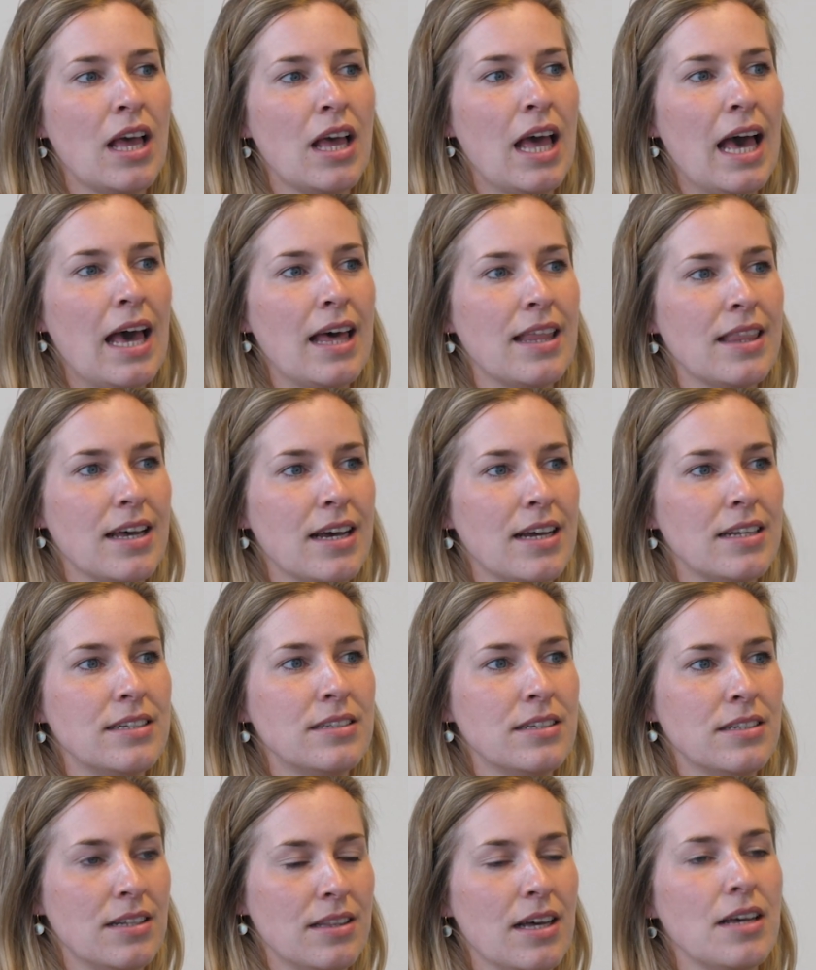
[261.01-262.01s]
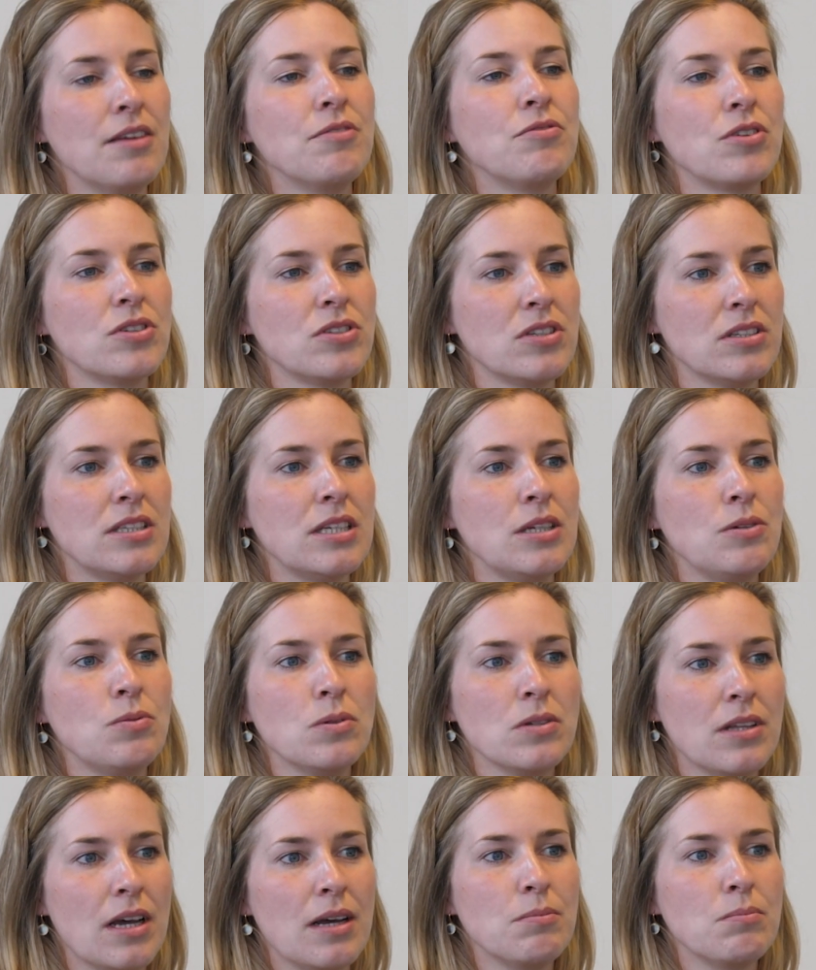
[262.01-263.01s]
and that diversity will
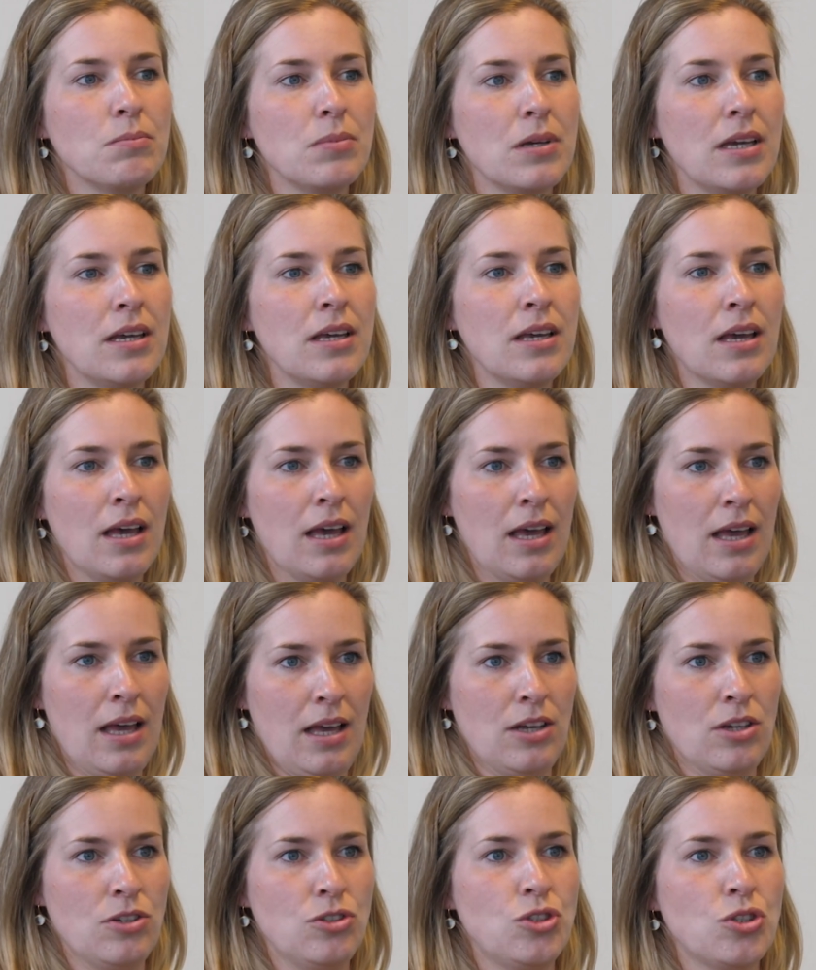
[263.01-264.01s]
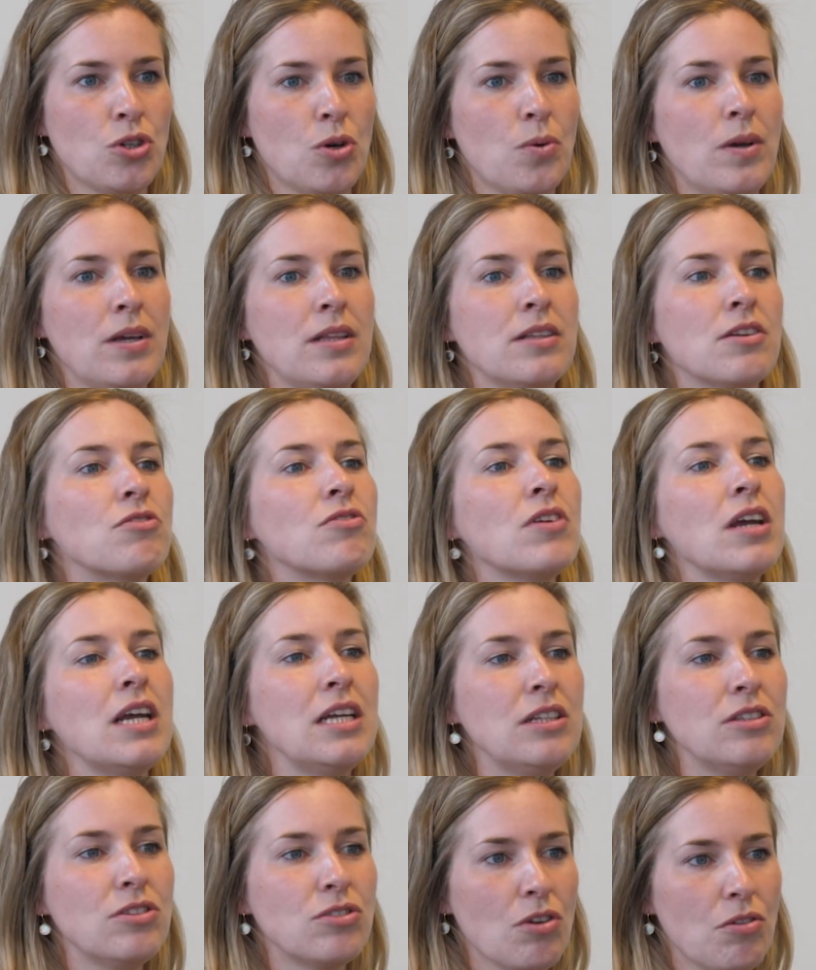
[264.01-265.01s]
then be showing the
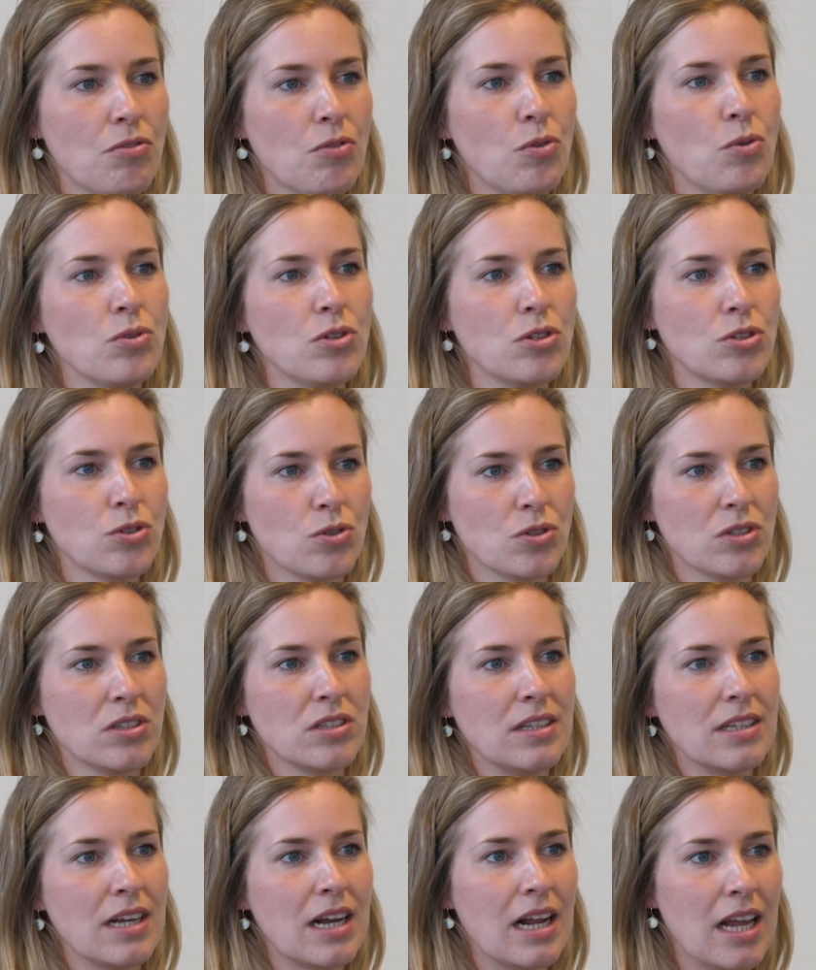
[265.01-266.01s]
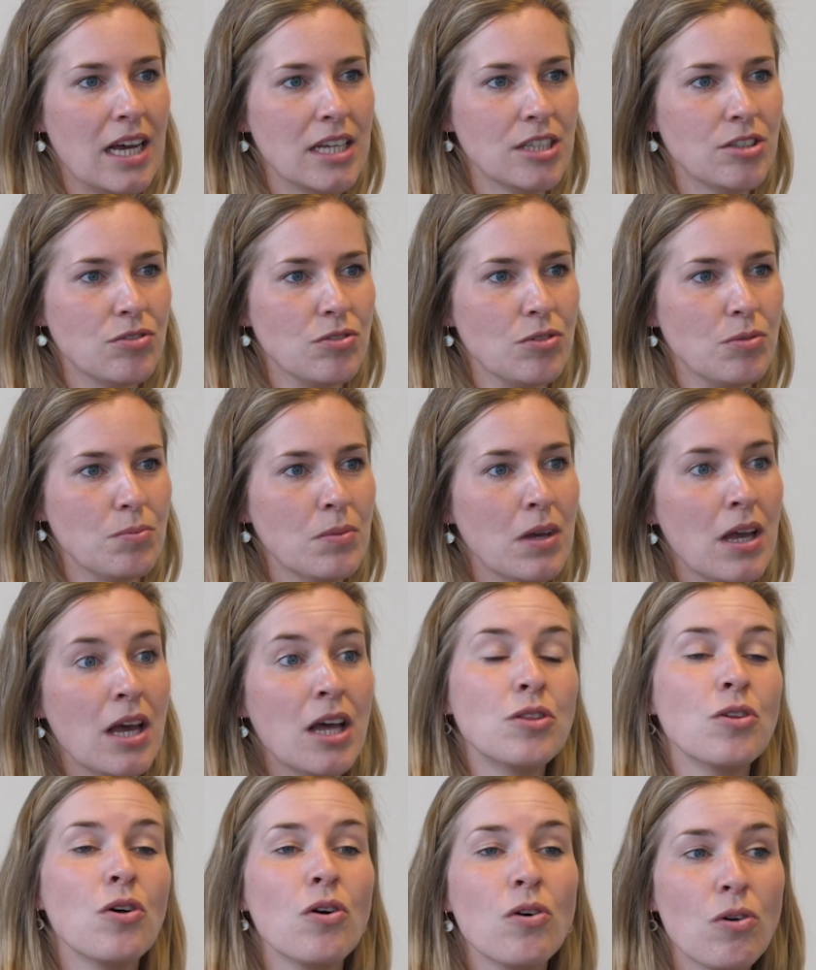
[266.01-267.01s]
range of all the sources in the classroom,
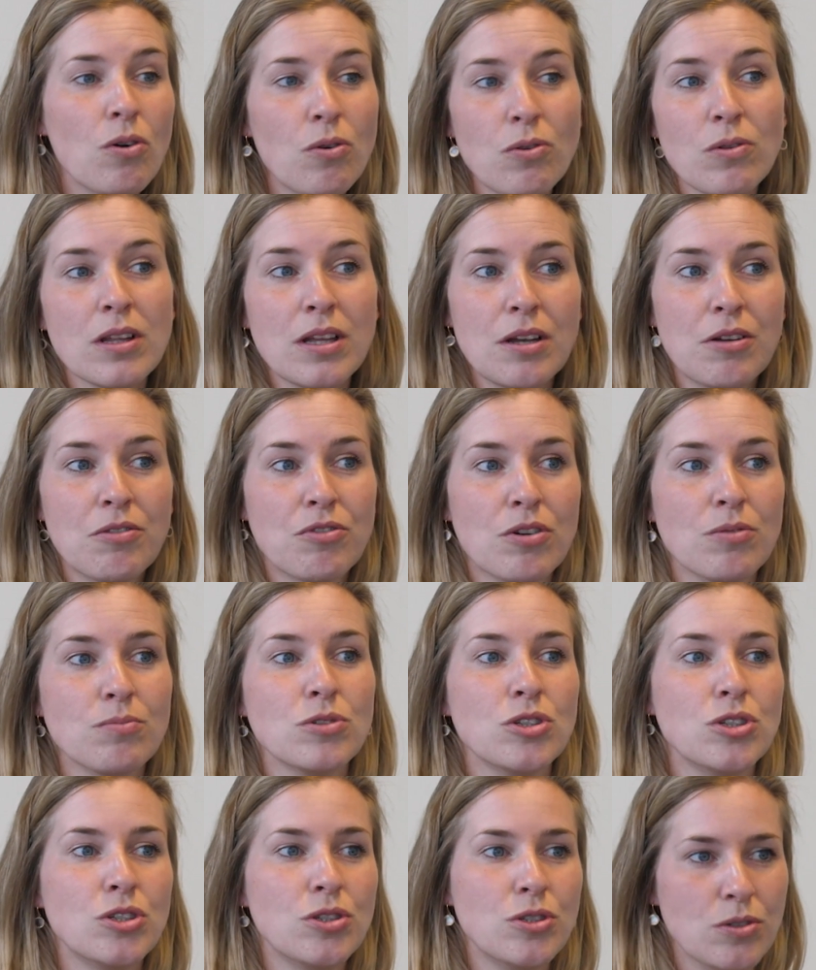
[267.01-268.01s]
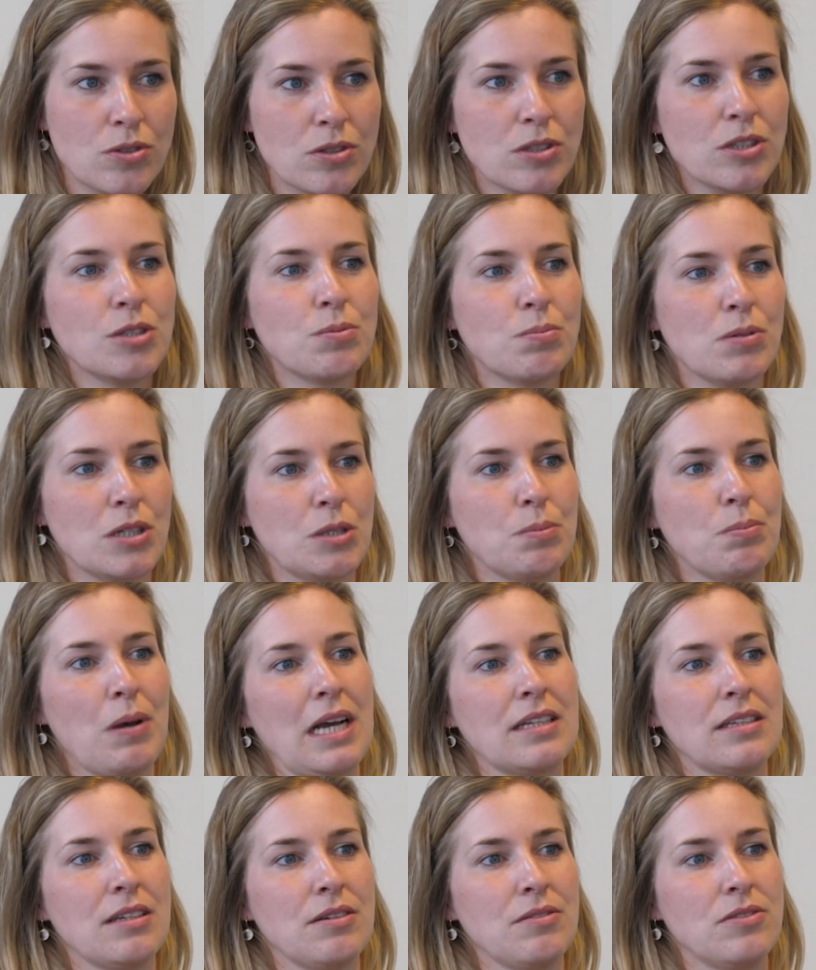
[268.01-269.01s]
not only from the students'
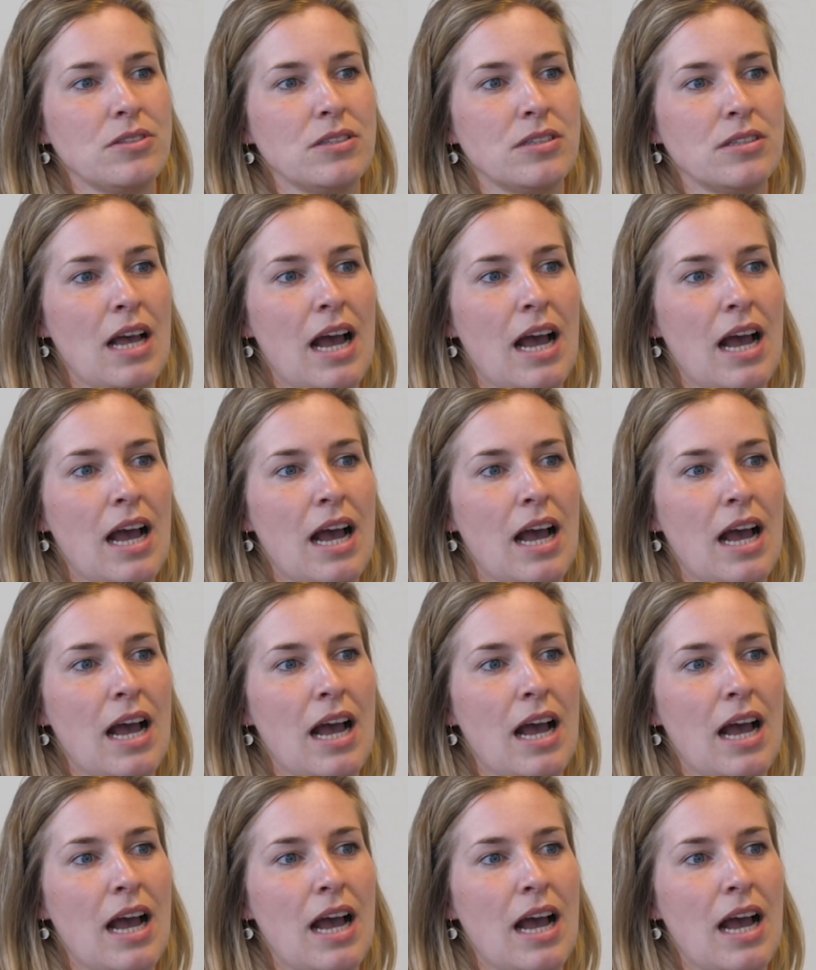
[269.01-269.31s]
perspectives.